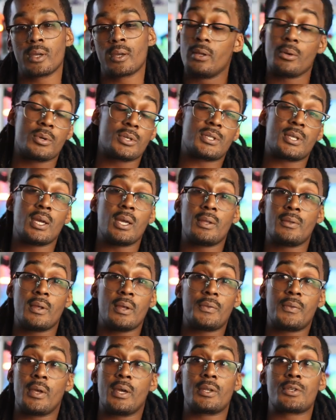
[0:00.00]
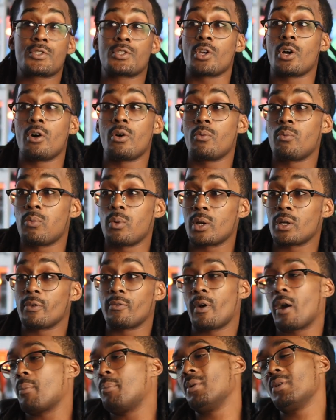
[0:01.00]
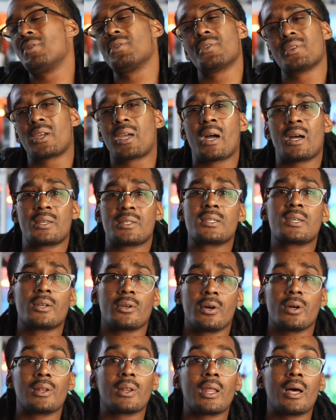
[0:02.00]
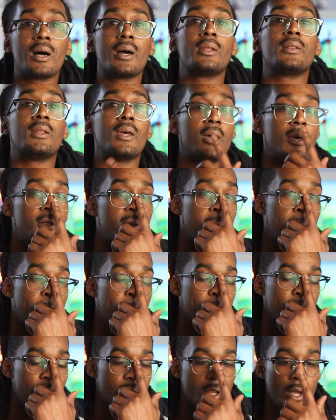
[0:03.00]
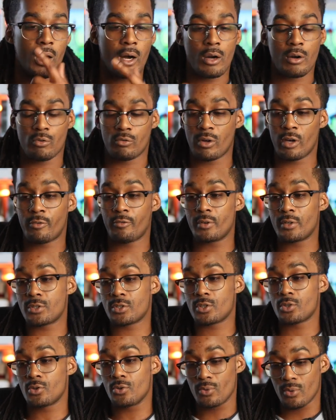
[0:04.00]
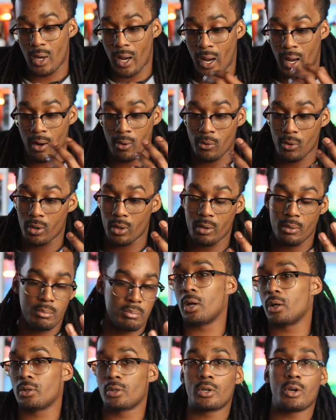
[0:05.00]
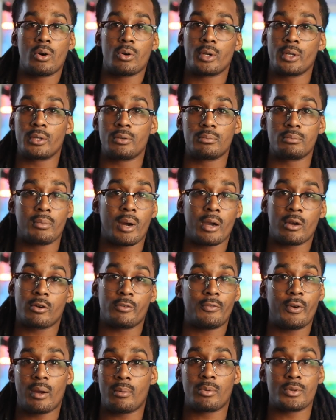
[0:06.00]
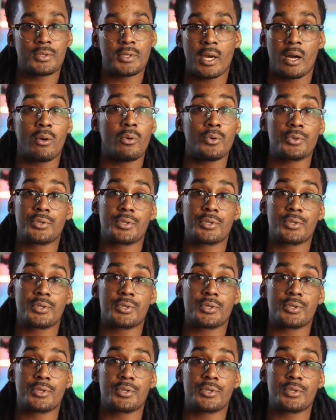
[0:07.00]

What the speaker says: They were saying that they had saw one of our pieces of content online that reference to our color-coded microfiber towel